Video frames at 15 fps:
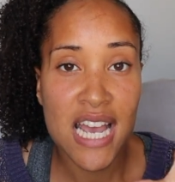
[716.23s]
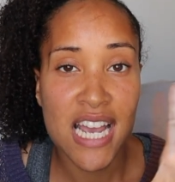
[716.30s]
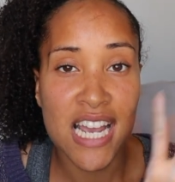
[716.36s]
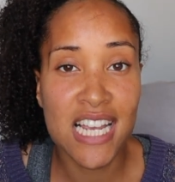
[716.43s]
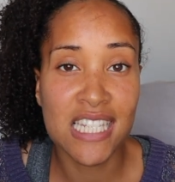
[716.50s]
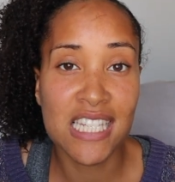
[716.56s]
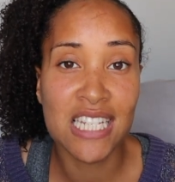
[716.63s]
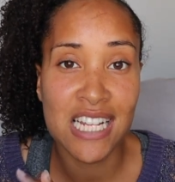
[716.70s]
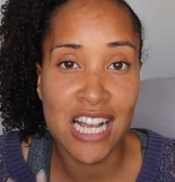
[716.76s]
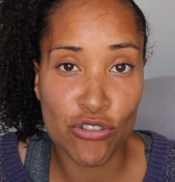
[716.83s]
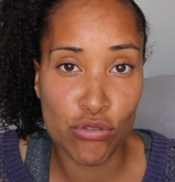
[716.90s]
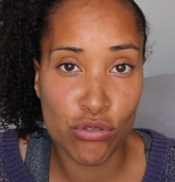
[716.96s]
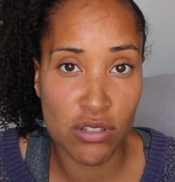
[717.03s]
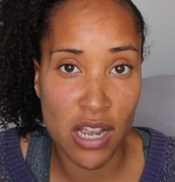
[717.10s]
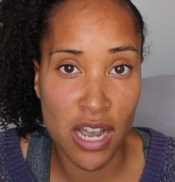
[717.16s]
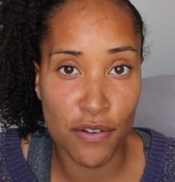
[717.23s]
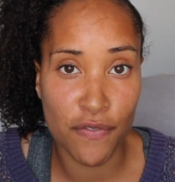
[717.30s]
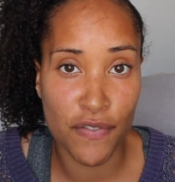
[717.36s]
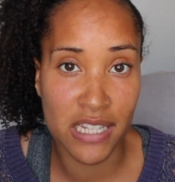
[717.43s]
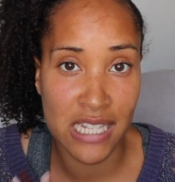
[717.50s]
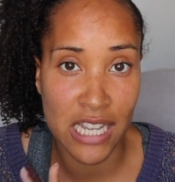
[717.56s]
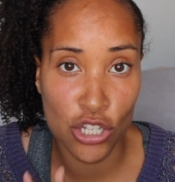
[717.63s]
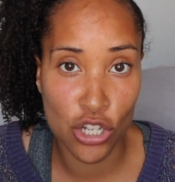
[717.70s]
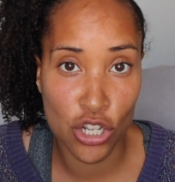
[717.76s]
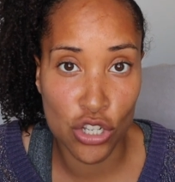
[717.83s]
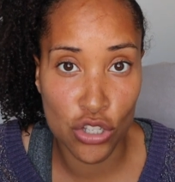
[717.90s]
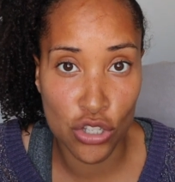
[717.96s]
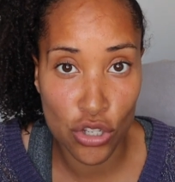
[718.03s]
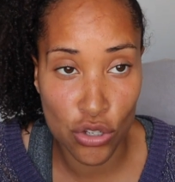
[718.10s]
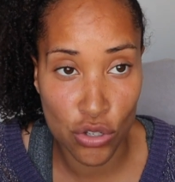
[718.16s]
Here's the natural side of things that you
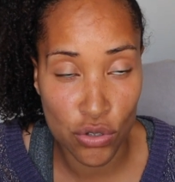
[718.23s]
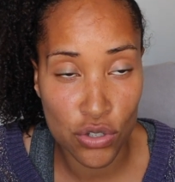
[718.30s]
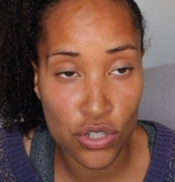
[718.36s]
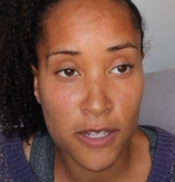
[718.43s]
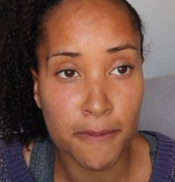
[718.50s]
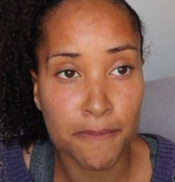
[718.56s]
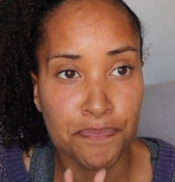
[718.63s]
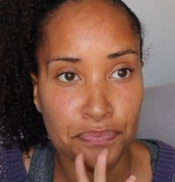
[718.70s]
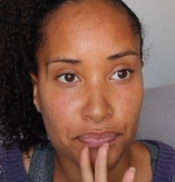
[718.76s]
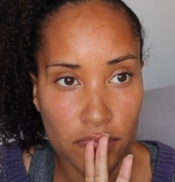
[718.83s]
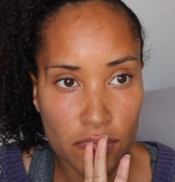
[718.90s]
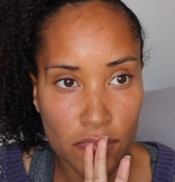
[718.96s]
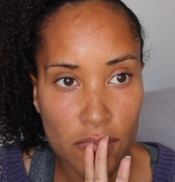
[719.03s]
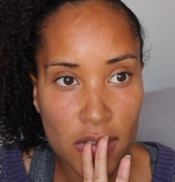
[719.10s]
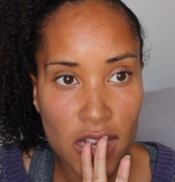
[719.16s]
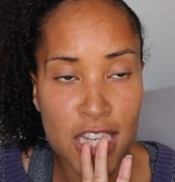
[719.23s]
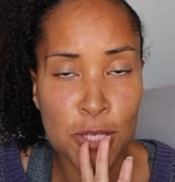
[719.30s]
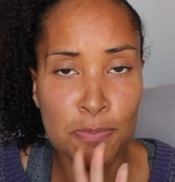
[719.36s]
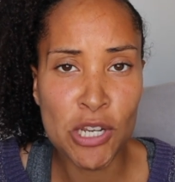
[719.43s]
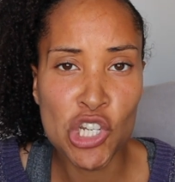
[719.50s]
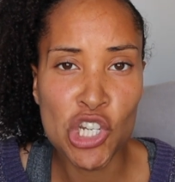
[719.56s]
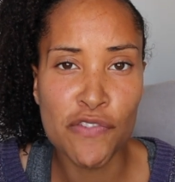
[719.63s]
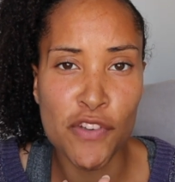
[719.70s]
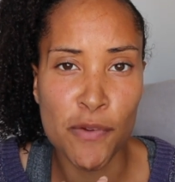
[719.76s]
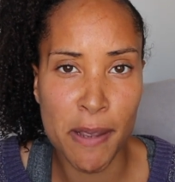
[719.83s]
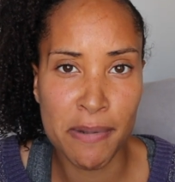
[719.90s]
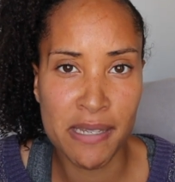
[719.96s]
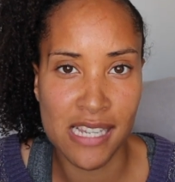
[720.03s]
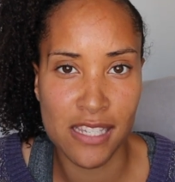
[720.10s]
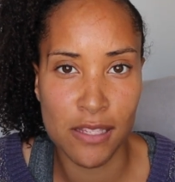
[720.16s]
can use, especially if your
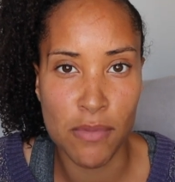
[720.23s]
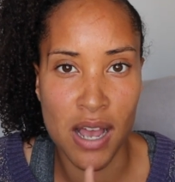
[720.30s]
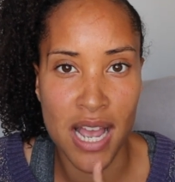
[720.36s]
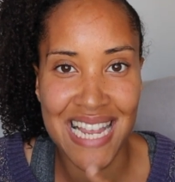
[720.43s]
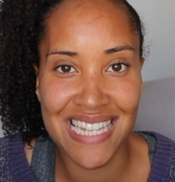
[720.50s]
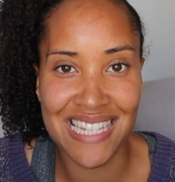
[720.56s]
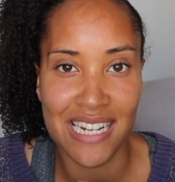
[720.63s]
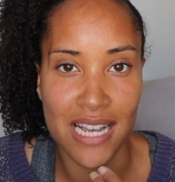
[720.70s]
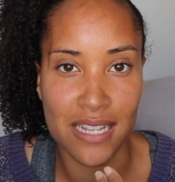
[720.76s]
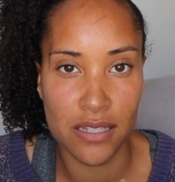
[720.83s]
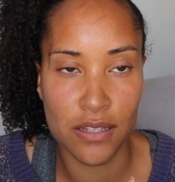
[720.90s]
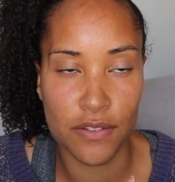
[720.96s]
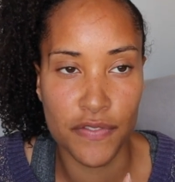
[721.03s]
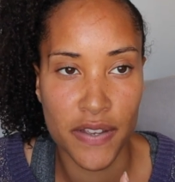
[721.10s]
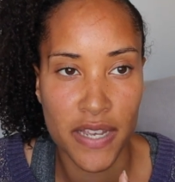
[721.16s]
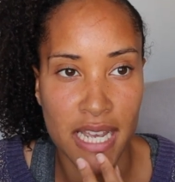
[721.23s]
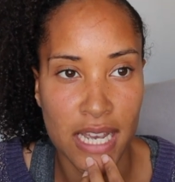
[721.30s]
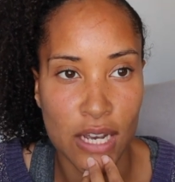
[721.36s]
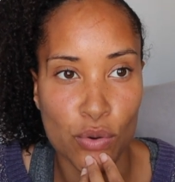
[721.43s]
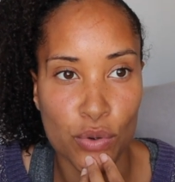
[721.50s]
baby's eczema isn't as severe,